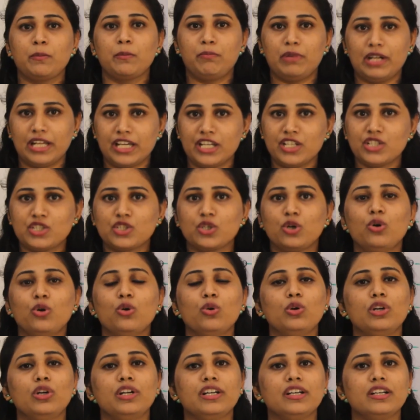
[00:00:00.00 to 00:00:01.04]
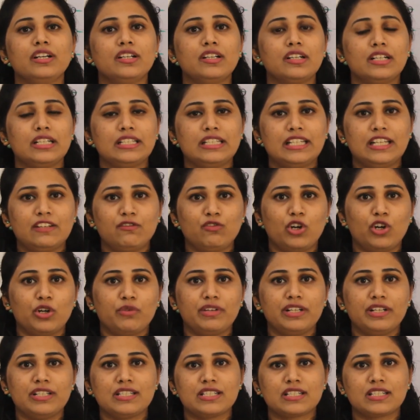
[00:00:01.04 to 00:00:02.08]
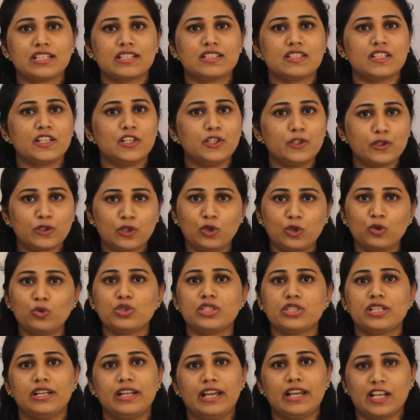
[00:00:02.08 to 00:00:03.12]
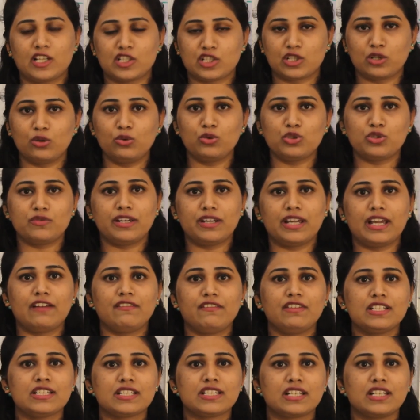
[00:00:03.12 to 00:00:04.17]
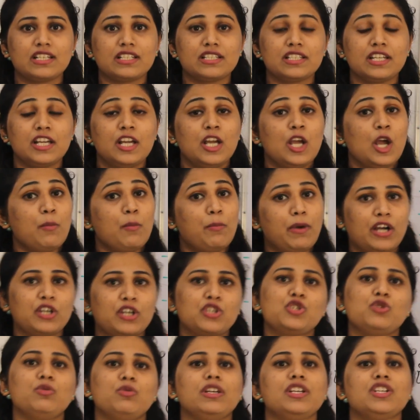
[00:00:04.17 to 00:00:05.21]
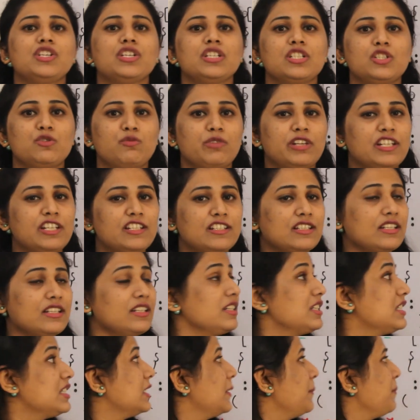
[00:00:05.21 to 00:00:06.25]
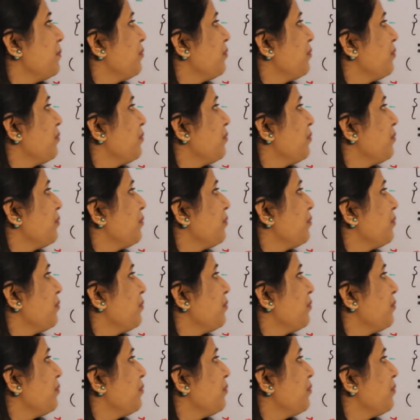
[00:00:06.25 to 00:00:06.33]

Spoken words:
placeholder, then what we discussed, includes and excludes we have discussed, punctuations we discussed,